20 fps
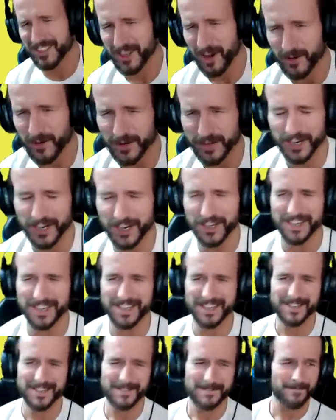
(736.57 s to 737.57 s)

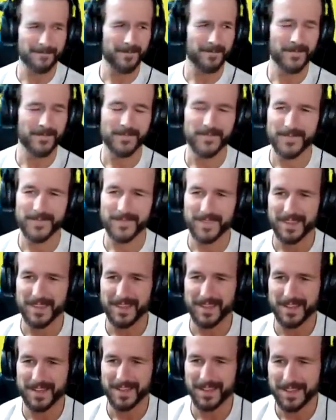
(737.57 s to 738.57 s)

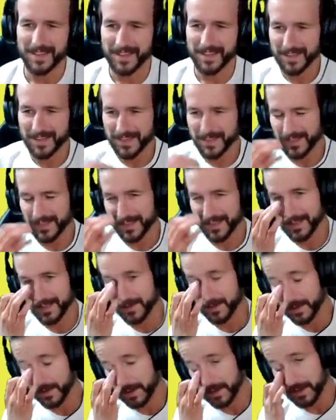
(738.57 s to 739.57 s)

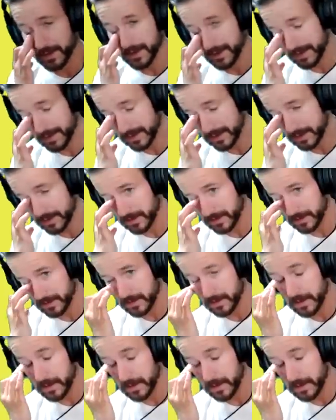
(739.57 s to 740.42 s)
The person shown says nothing.